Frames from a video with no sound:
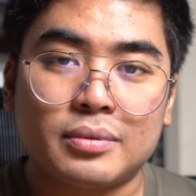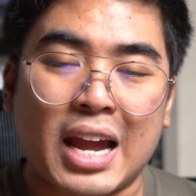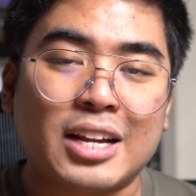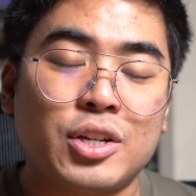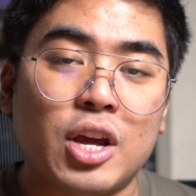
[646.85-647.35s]

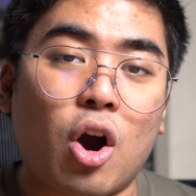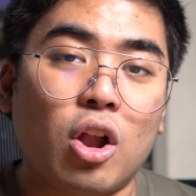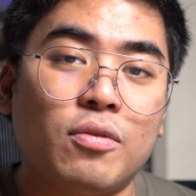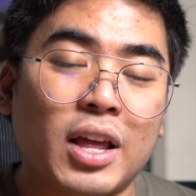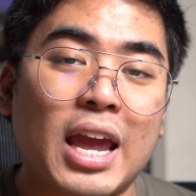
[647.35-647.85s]
Actually,
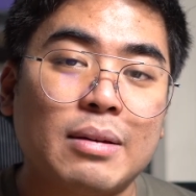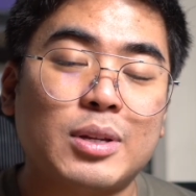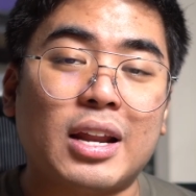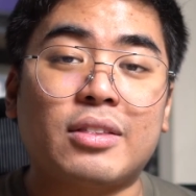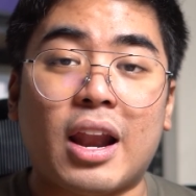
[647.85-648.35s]
all of the games
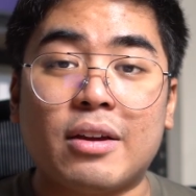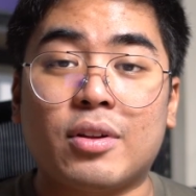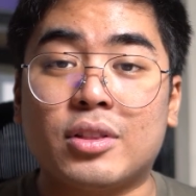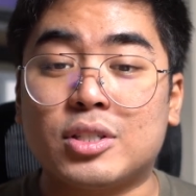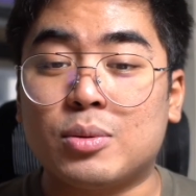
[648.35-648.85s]
that I tried
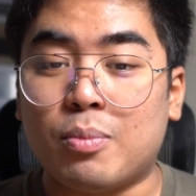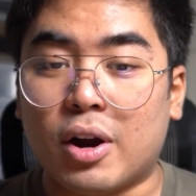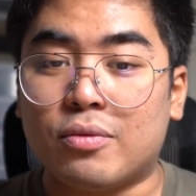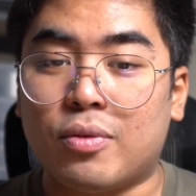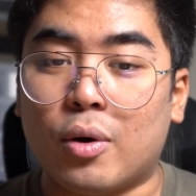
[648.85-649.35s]
on the
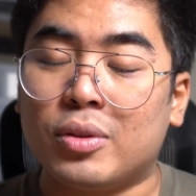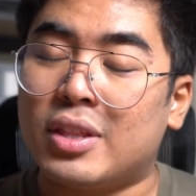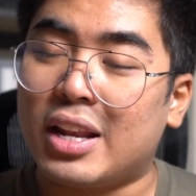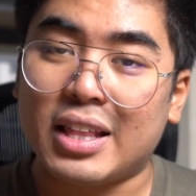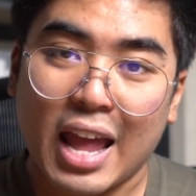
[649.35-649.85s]
smartphone
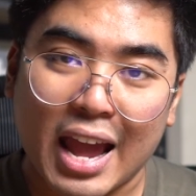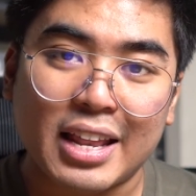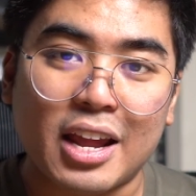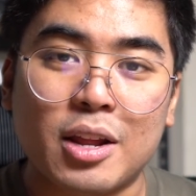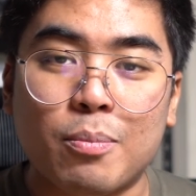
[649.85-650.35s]
didn't
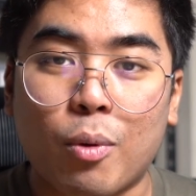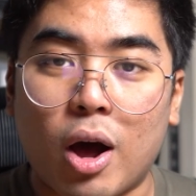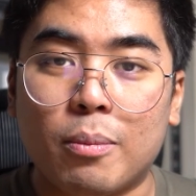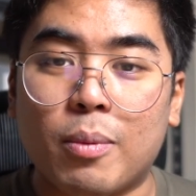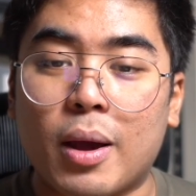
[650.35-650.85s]
had any
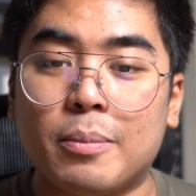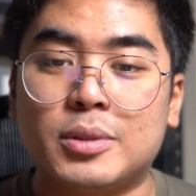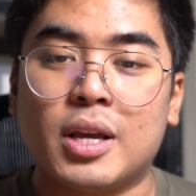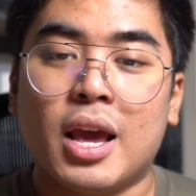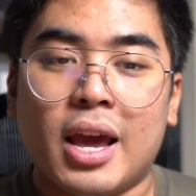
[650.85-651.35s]

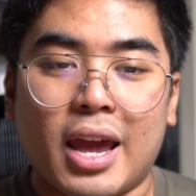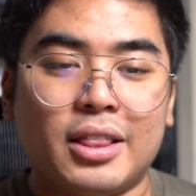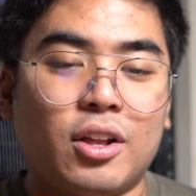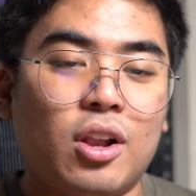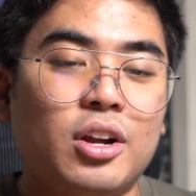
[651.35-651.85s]
problems,
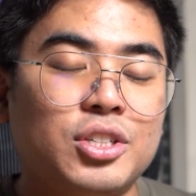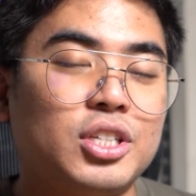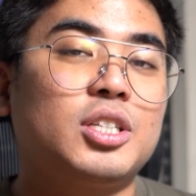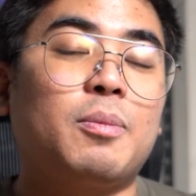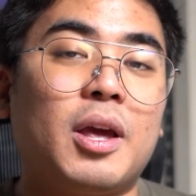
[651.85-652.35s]
and the large
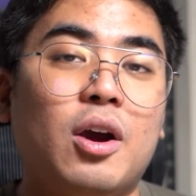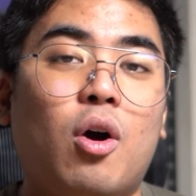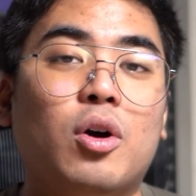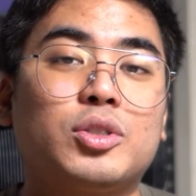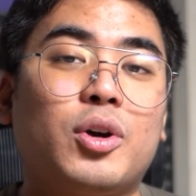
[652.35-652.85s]
display
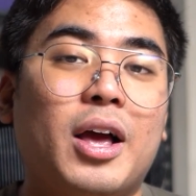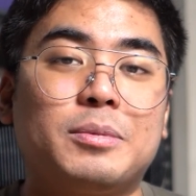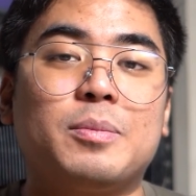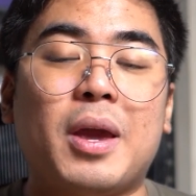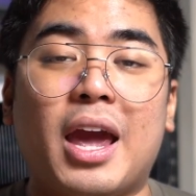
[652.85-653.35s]
also
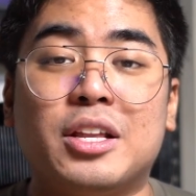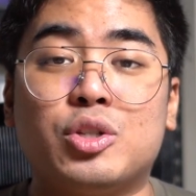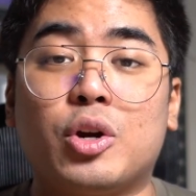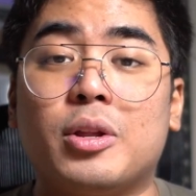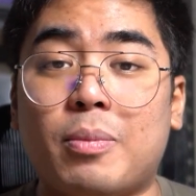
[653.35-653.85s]
helps me
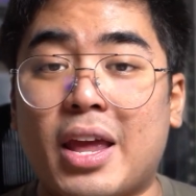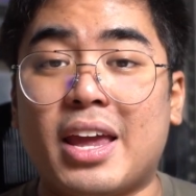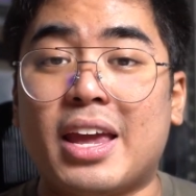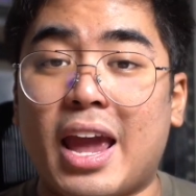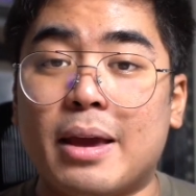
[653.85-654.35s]
enjoy
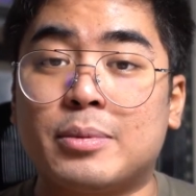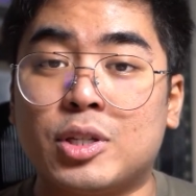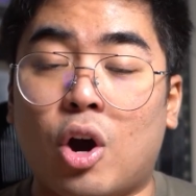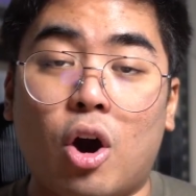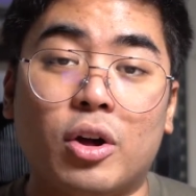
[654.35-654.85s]
playing
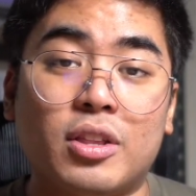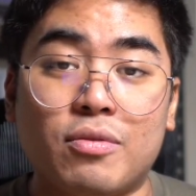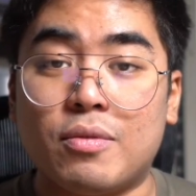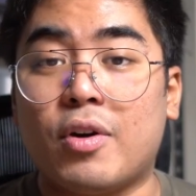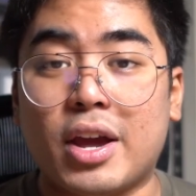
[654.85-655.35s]
games on the
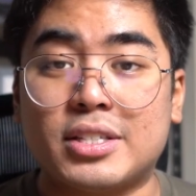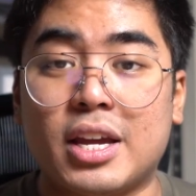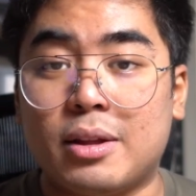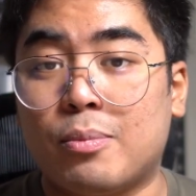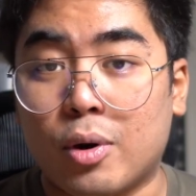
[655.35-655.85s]
Vivo
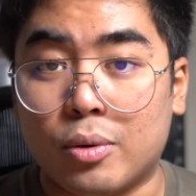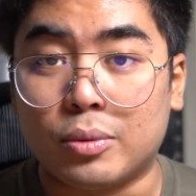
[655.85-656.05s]
X80 Pro.